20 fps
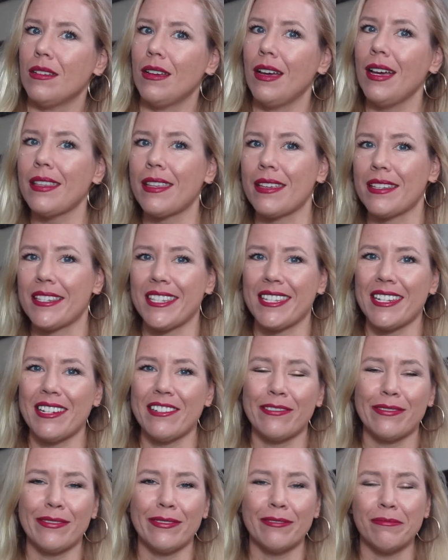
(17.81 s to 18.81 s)
other
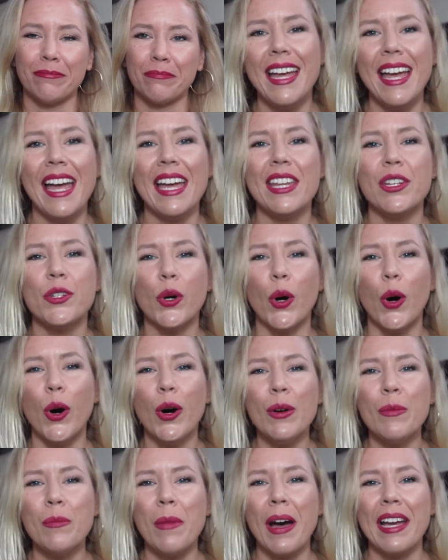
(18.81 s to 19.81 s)
stuff. And
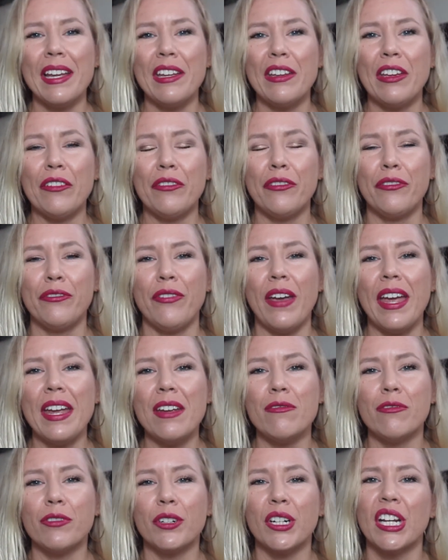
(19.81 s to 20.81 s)
all my
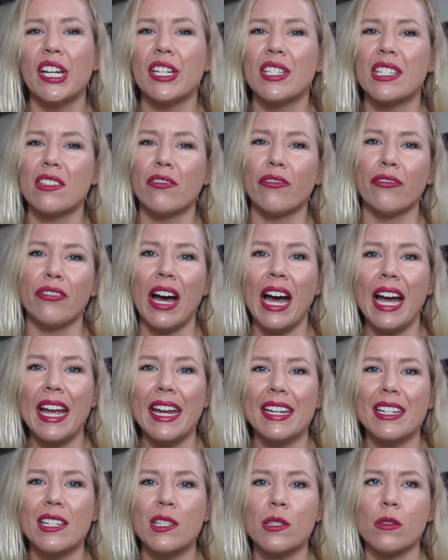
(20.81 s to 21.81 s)
favorites,
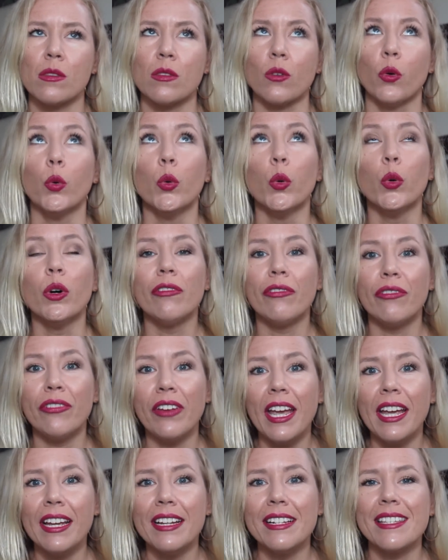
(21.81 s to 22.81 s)
finds, or
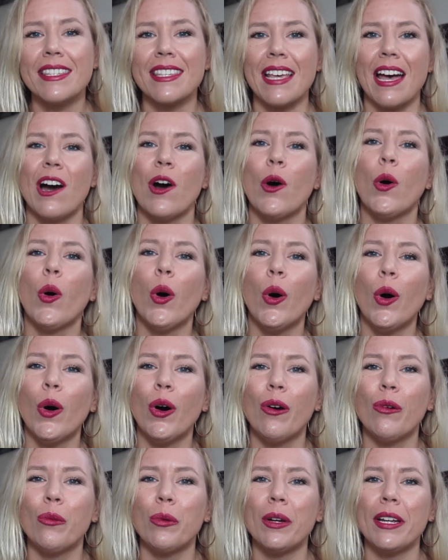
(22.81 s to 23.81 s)
fails are
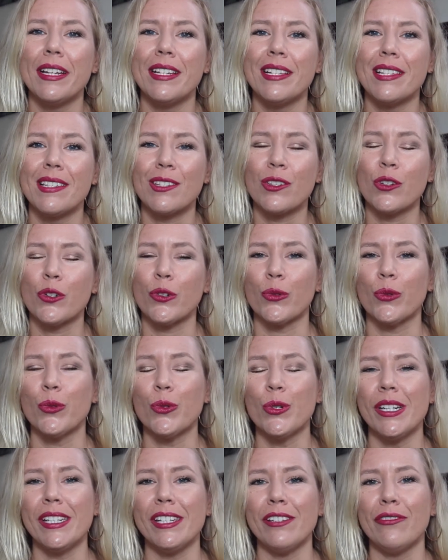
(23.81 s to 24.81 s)
always
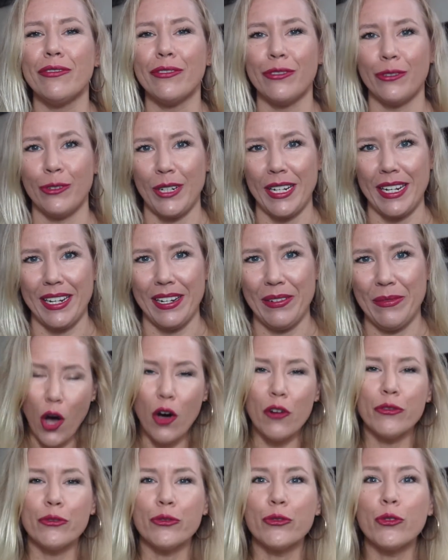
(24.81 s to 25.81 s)
cruelty free.
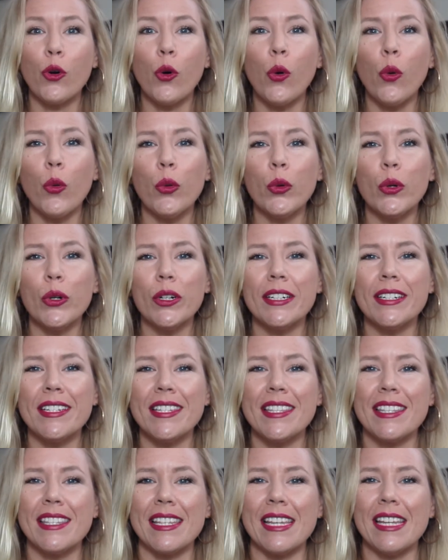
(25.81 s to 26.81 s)
Of
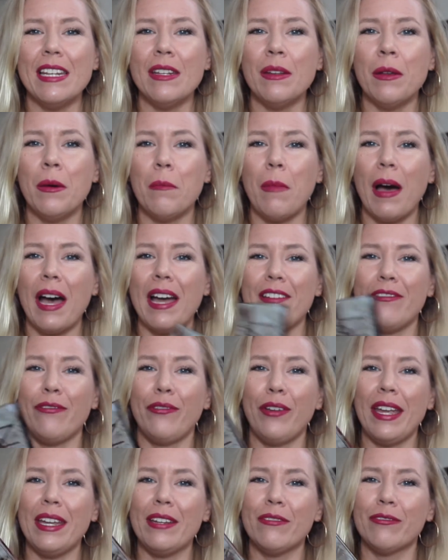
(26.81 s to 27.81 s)
course, in my
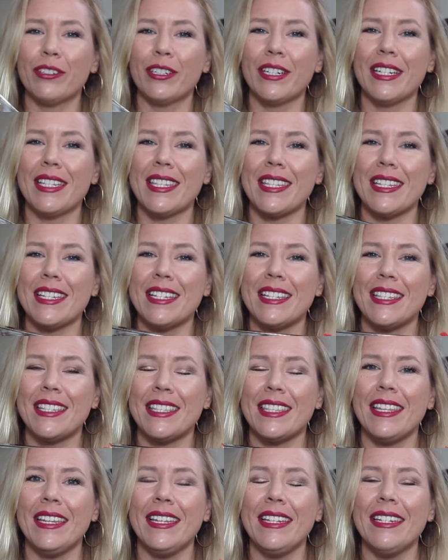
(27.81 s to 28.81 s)
favorites
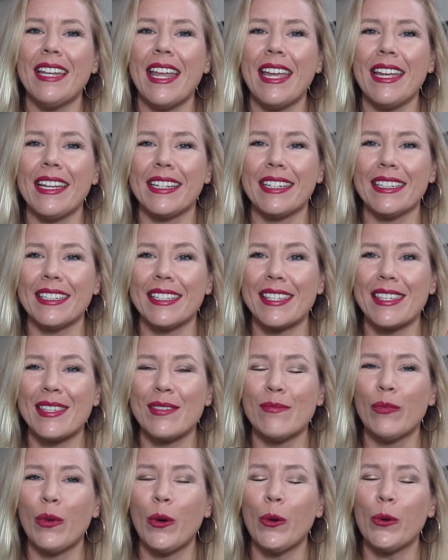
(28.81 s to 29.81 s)
is the Naked
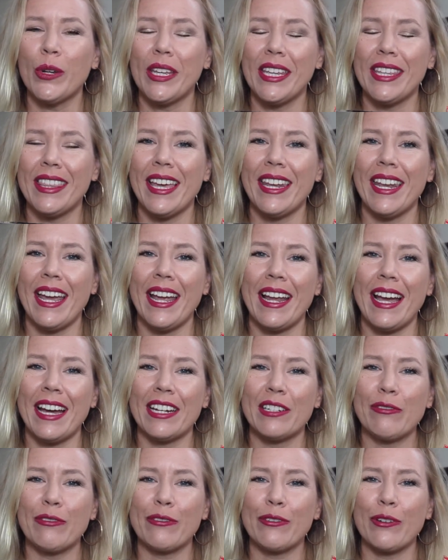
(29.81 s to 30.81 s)
Smoky that I
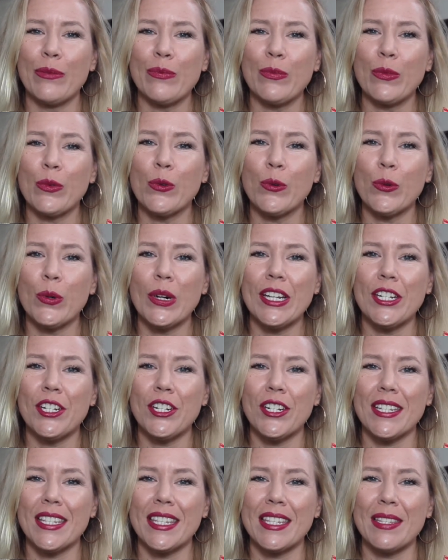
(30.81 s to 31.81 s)
got from
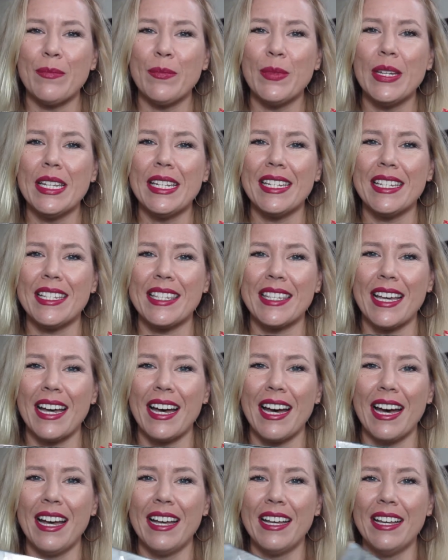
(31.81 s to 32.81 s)
gorgeous
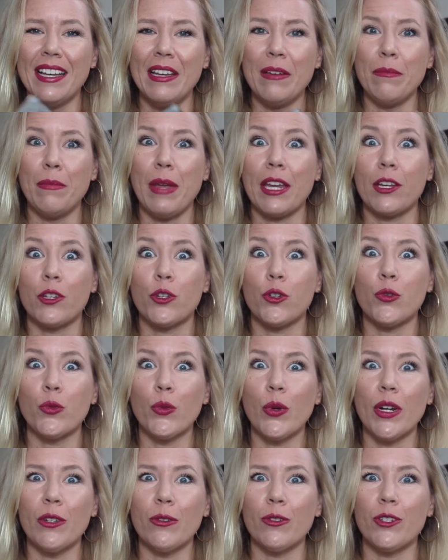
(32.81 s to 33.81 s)
Melissa. Make
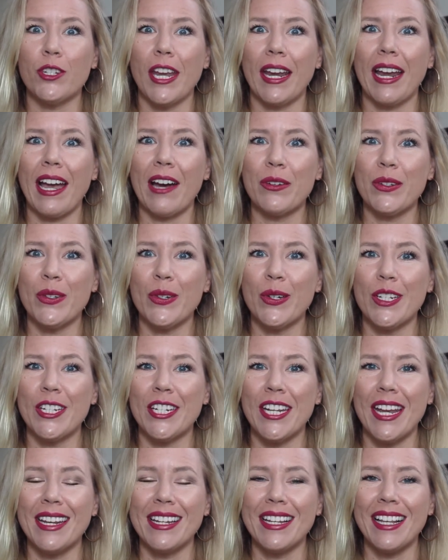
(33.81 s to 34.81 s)
sure you check out her
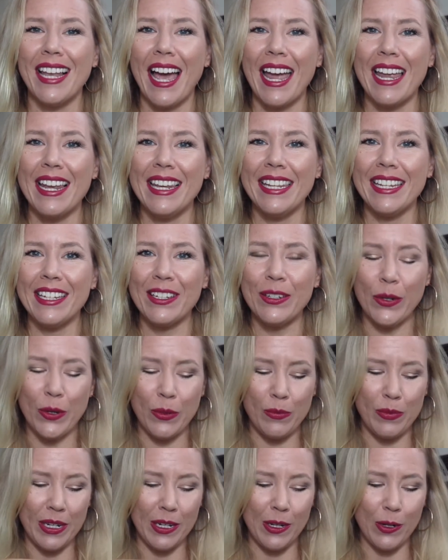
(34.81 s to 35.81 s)
channel. I link her
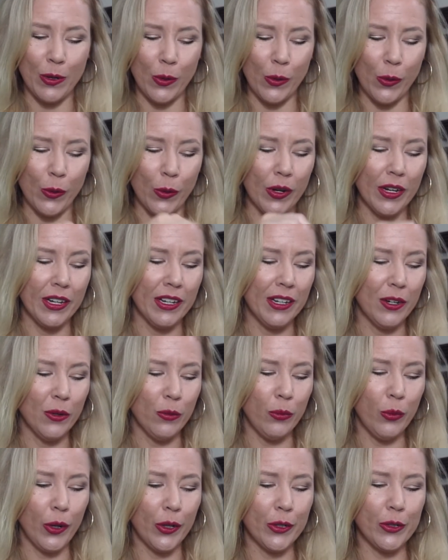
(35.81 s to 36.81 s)
below.
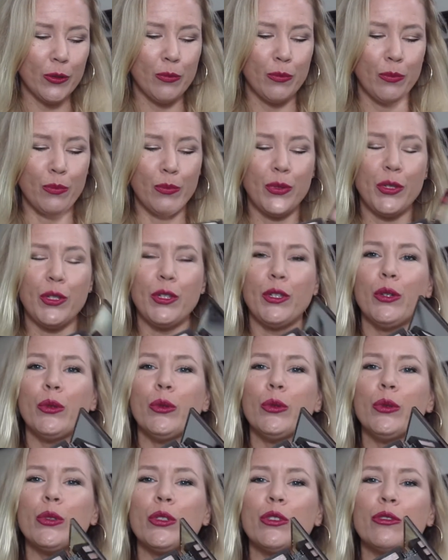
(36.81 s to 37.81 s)
What a
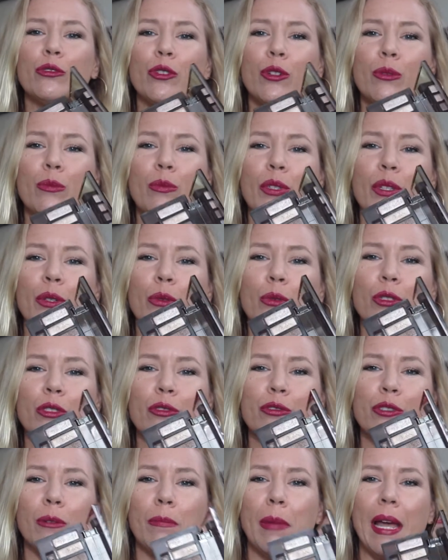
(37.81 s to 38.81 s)
beautiful,
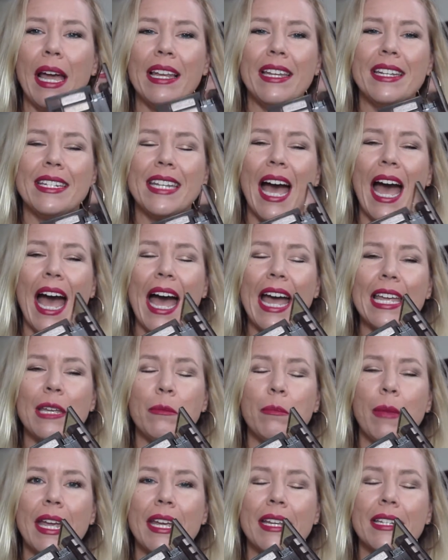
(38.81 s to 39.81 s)
beautiful palette. I
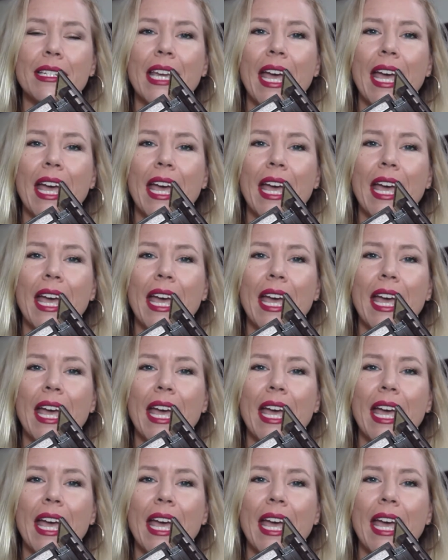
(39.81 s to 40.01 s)
made